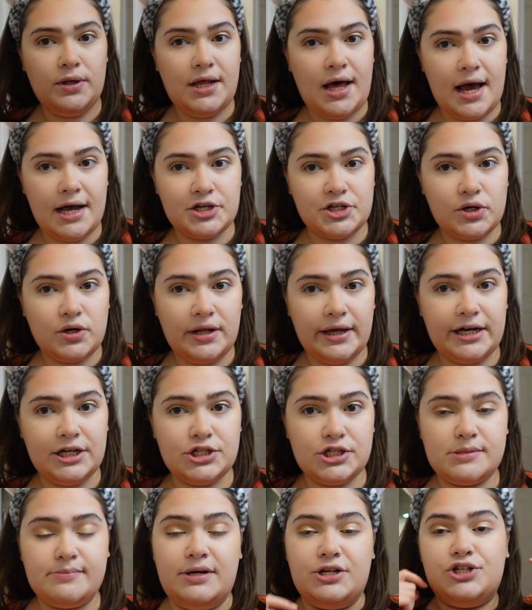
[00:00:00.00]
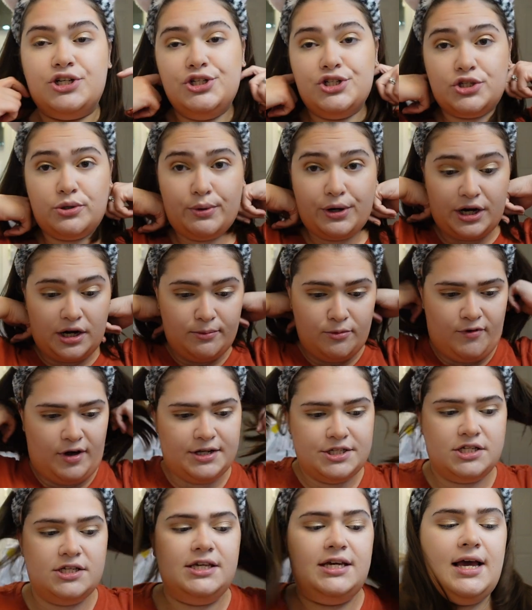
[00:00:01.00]
with the eyeshadow like I just mentioned, so we're gonna move
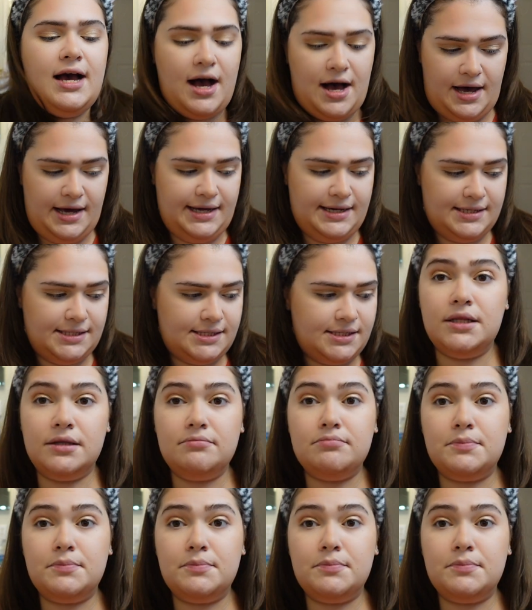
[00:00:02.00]
on to the eyes.